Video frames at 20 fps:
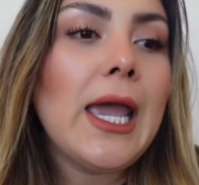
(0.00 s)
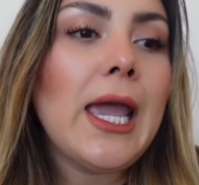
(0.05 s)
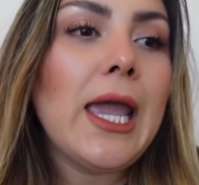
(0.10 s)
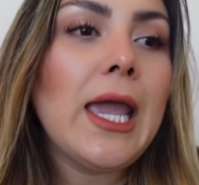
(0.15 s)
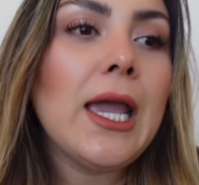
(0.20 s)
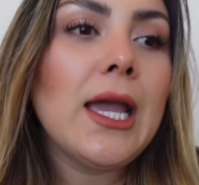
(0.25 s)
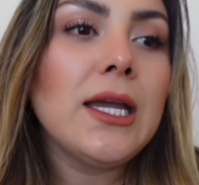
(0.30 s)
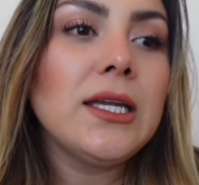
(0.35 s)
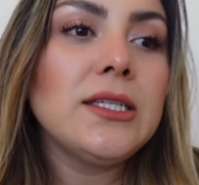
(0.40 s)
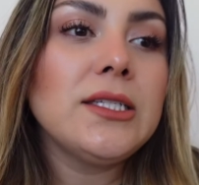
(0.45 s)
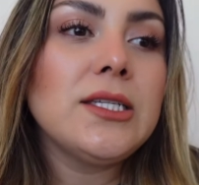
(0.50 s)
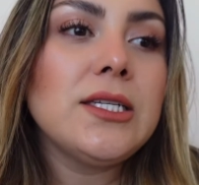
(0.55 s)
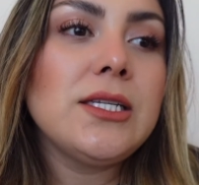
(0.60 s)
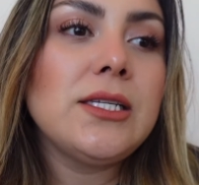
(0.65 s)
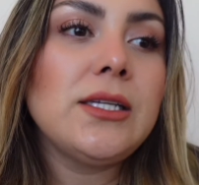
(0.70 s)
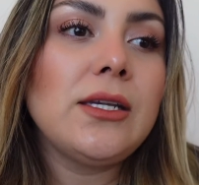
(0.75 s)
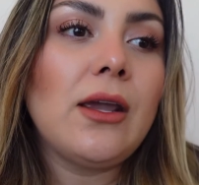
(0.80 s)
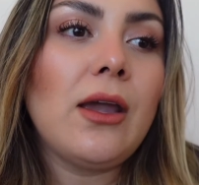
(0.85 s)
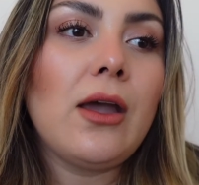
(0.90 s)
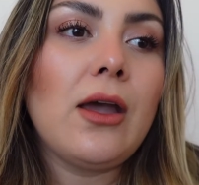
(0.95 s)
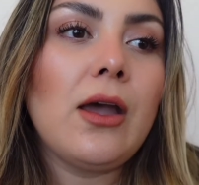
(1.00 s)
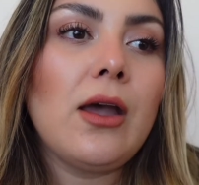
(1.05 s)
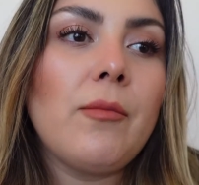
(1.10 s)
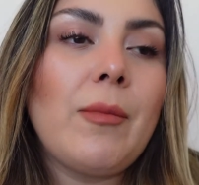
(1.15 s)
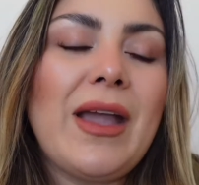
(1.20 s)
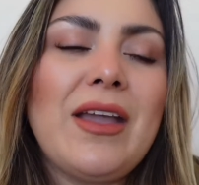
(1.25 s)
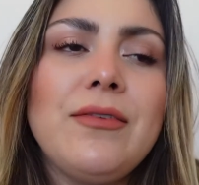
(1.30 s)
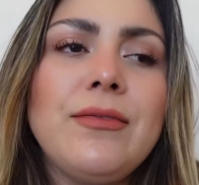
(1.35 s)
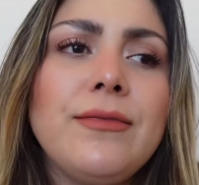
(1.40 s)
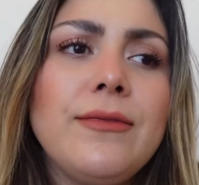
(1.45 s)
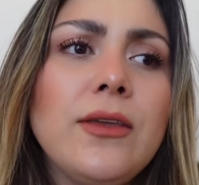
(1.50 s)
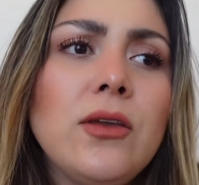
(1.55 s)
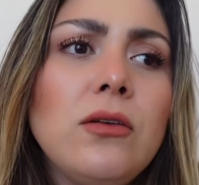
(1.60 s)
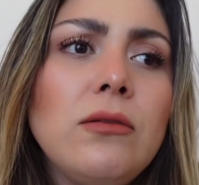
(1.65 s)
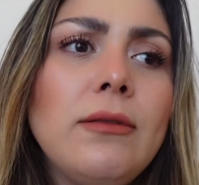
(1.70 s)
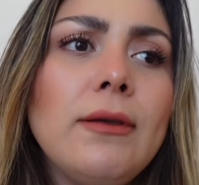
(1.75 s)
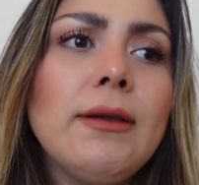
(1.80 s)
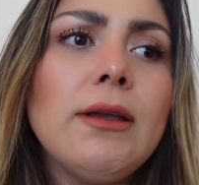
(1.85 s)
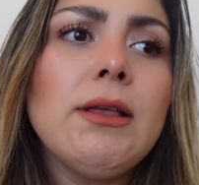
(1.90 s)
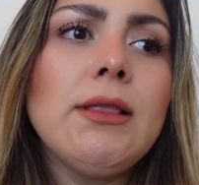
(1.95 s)
And I
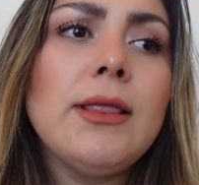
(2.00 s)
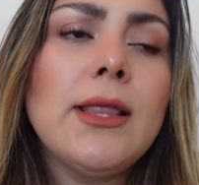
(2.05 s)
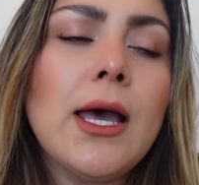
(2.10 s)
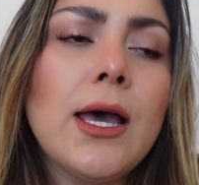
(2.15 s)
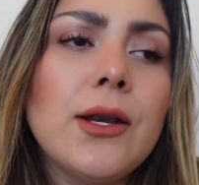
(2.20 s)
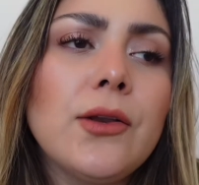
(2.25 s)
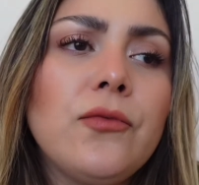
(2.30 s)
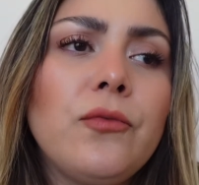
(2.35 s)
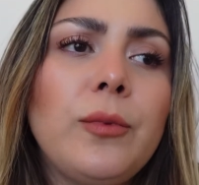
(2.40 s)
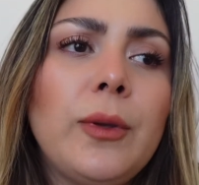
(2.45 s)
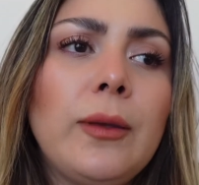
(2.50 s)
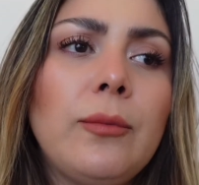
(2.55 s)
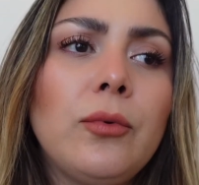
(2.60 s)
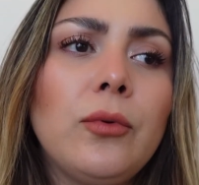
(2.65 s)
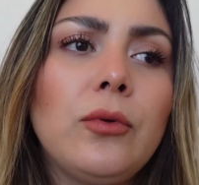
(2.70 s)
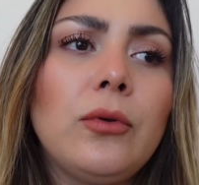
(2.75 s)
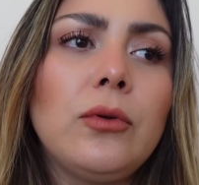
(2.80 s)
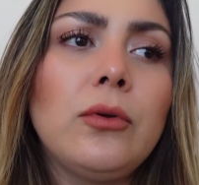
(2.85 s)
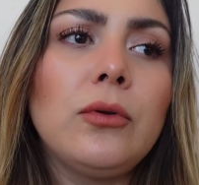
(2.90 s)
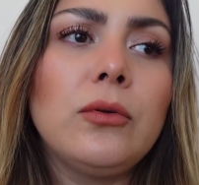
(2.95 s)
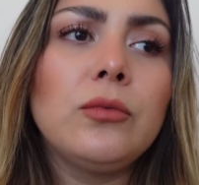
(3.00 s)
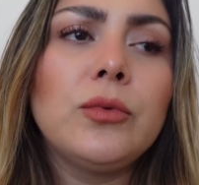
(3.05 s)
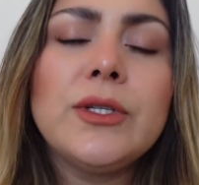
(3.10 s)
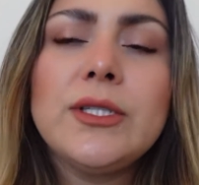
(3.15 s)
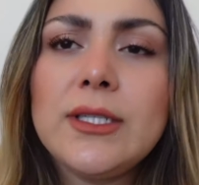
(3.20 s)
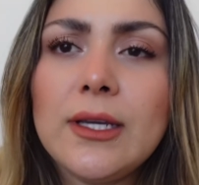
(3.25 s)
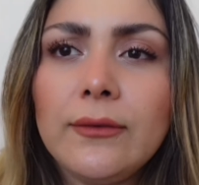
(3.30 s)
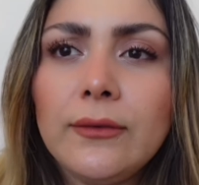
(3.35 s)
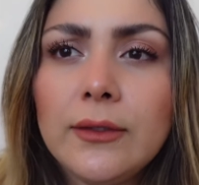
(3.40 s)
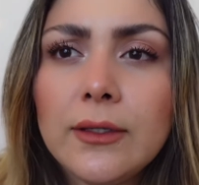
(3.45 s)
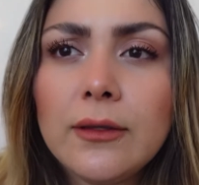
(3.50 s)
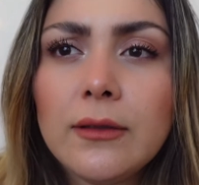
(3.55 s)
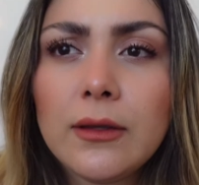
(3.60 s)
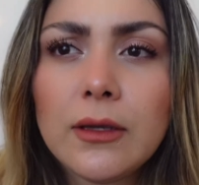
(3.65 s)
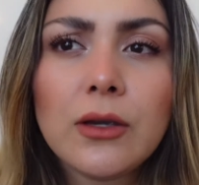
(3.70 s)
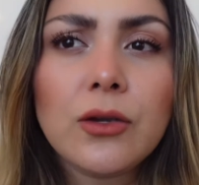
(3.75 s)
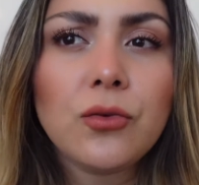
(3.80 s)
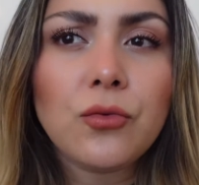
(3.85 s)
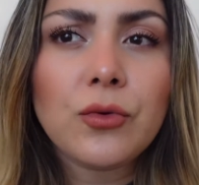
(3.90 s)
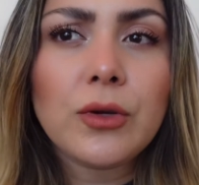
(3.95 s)
feel like a lot of people would
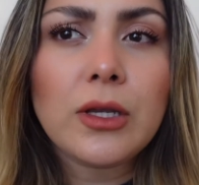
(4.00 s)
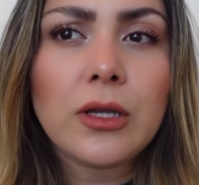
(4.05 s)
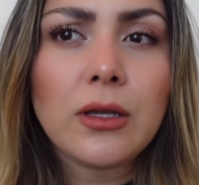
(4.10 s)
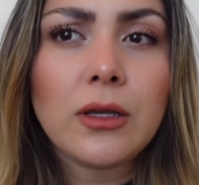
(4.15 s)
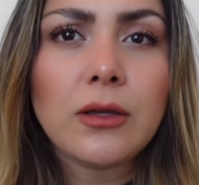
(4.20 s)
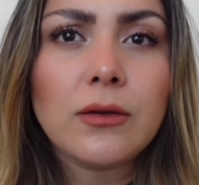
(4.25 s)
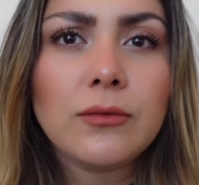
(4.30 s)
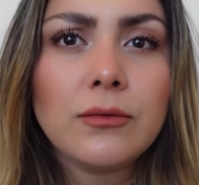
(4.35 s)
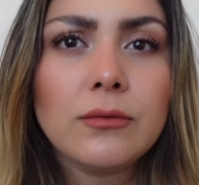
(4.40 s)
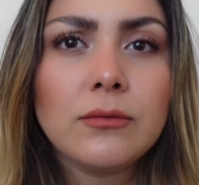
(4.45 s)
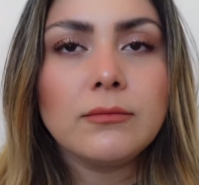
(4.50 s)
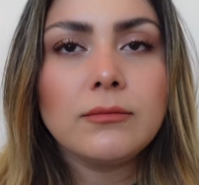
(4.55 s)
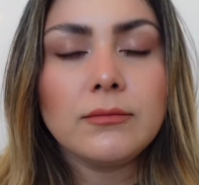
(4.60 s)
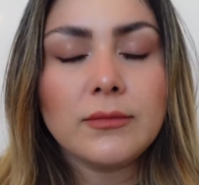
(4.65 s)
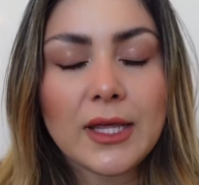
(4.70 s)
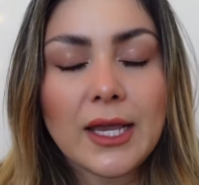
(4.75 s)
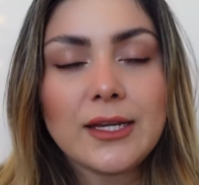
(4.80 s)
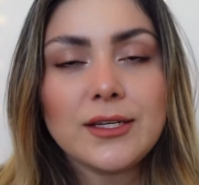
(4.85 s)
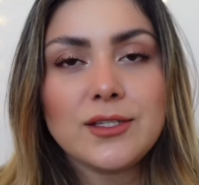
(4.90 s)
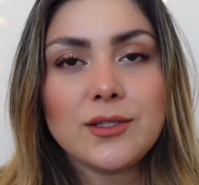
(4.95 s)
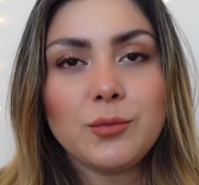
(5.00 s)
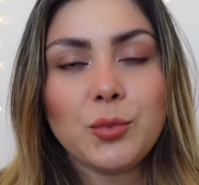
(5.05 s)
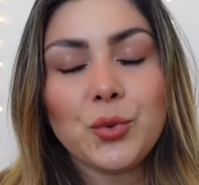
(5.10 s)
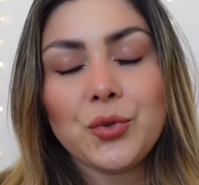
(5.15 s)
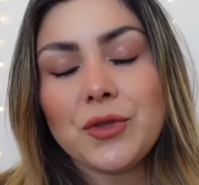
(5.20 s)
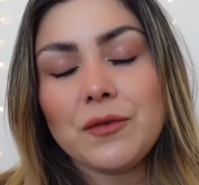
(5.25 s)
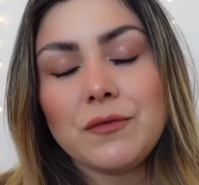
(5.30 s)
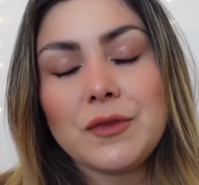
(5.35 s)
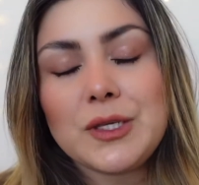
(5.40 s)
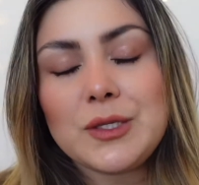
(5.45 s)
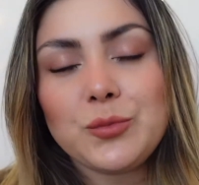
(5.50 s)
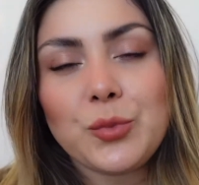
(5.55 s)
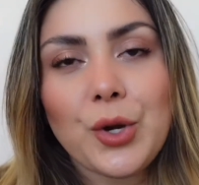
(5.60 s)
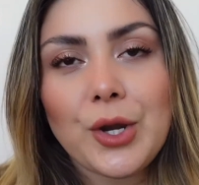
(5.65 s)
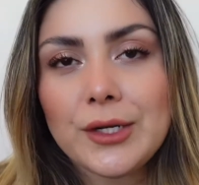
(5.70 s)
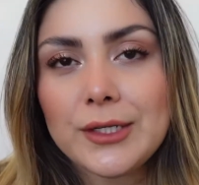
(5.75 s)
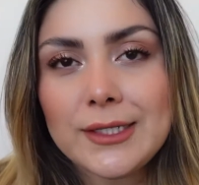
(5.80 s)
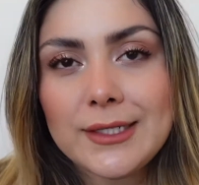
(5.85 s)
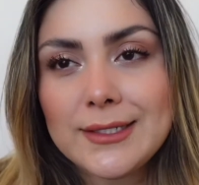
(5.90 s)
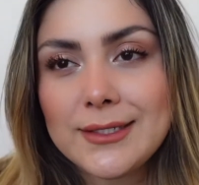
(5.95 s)
definitely agree that both of these
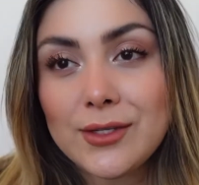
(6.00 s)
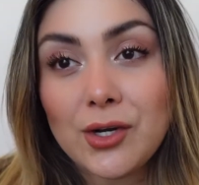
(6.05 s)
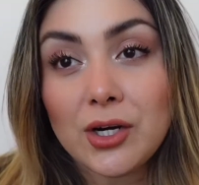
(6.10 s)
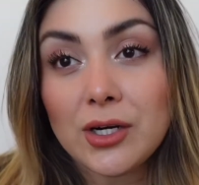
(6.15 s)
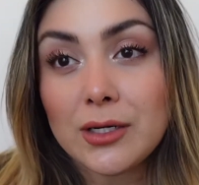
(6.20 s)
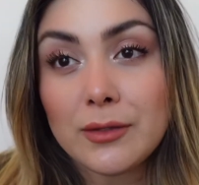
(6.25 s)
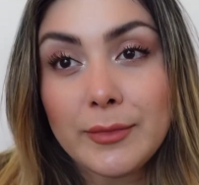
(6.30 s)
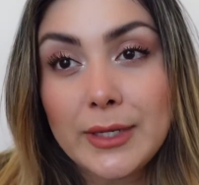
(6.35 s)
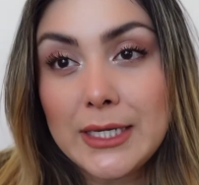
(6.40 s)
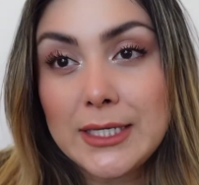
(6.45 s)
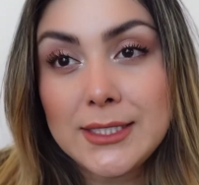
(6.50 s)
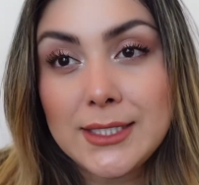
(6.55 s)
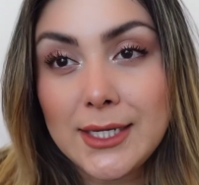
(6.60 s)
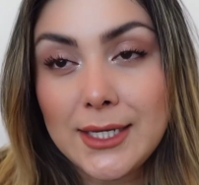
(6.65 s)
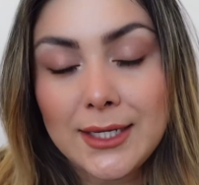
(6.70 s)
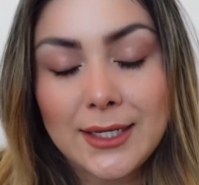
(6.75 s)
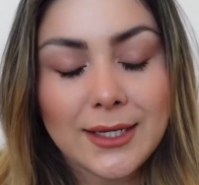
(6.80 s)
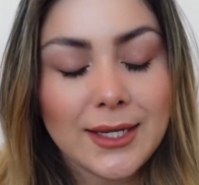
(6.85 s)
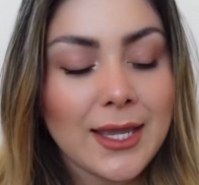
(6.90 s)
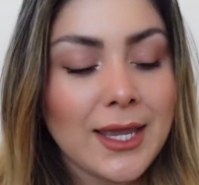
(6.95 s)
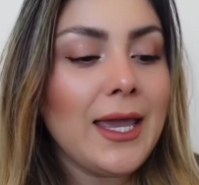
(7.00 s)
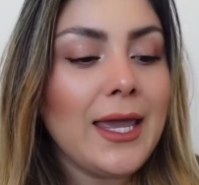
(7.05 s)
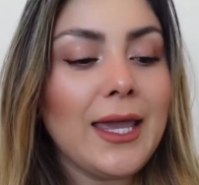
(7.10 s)
products are amazing.